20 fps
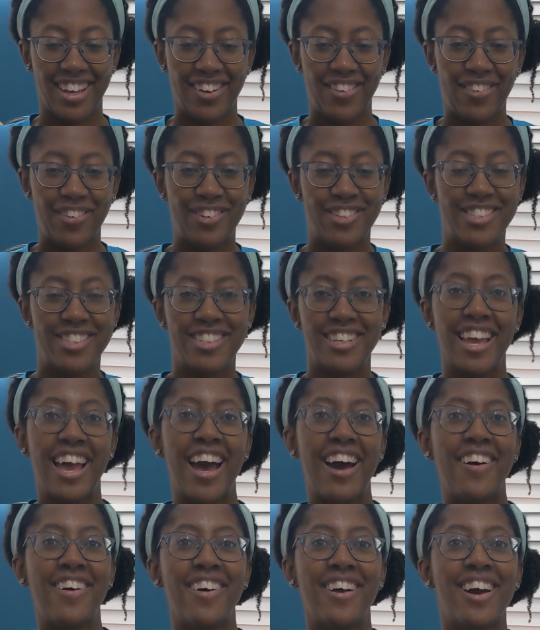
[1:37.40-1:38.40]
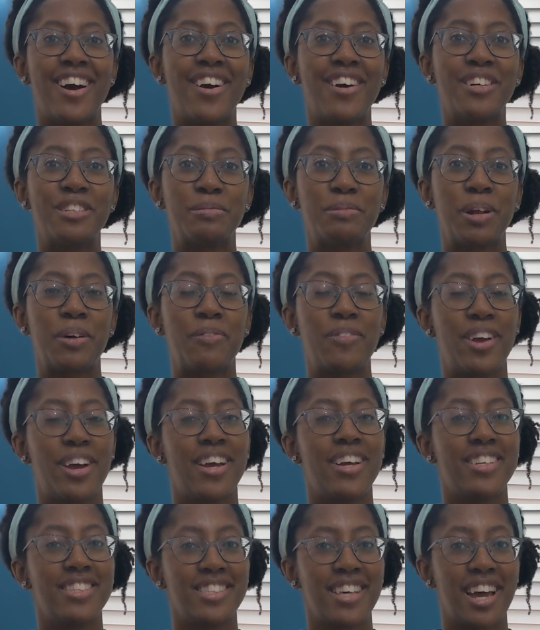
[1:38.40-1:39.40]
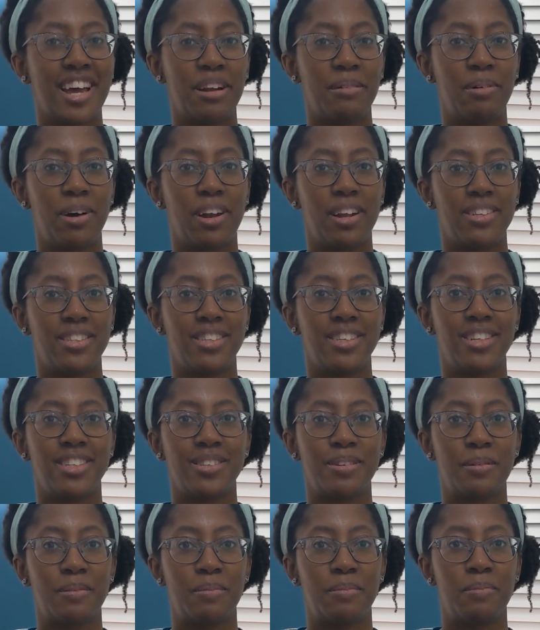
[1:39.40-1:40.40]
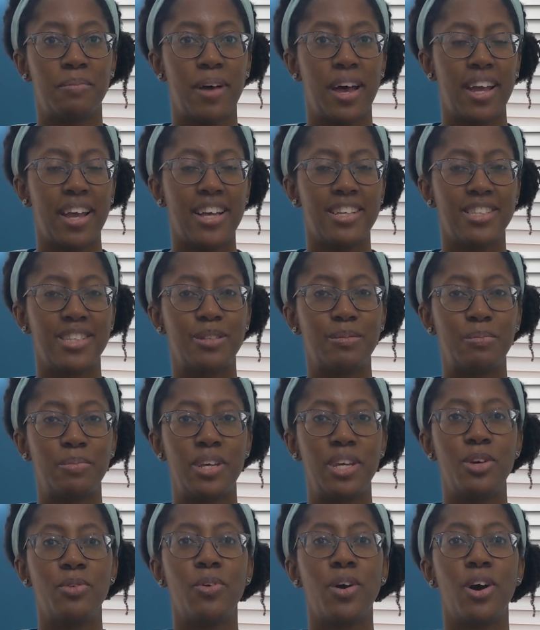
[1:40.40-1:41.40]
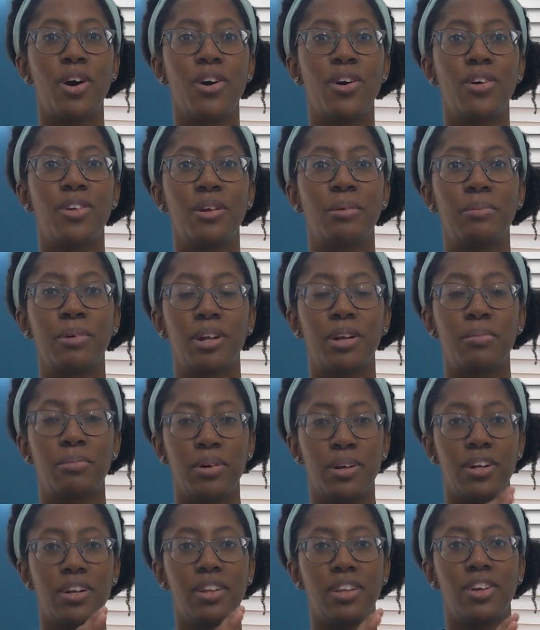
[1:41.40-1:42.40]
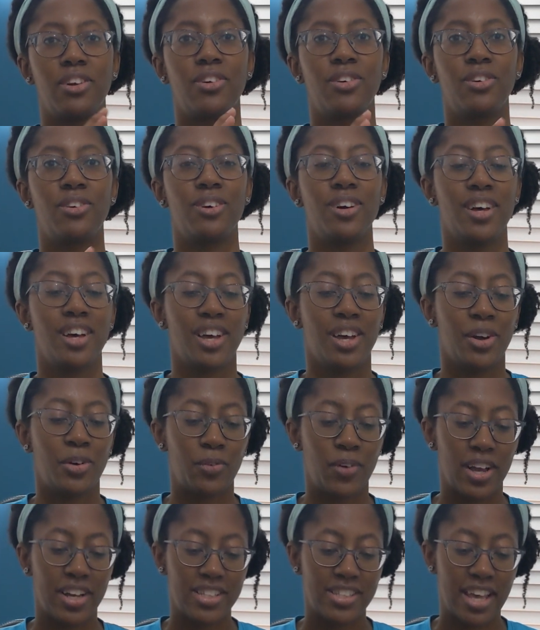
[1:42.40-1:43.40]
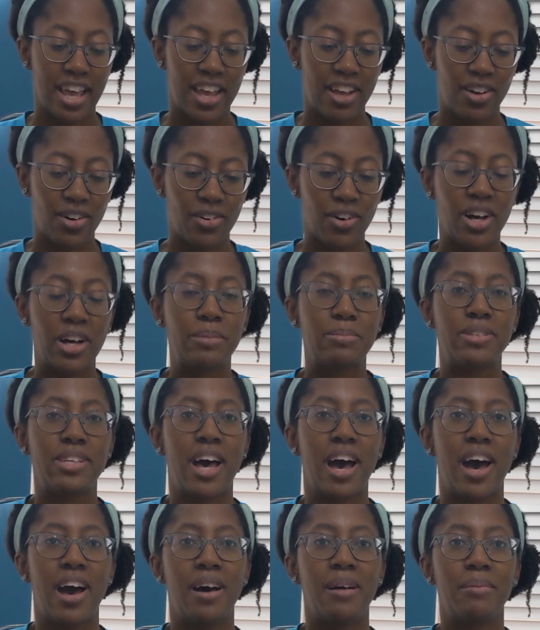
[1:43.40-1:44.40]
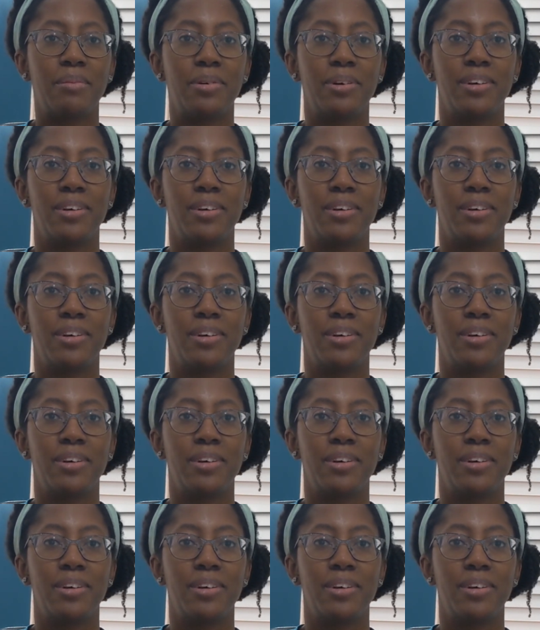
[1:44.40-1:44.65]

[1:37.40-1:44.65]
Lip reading: we'll see how it goes, but I'm very excited about it. I took some, I guess it's B-roll, and I'm going to put in a little rectangle up top.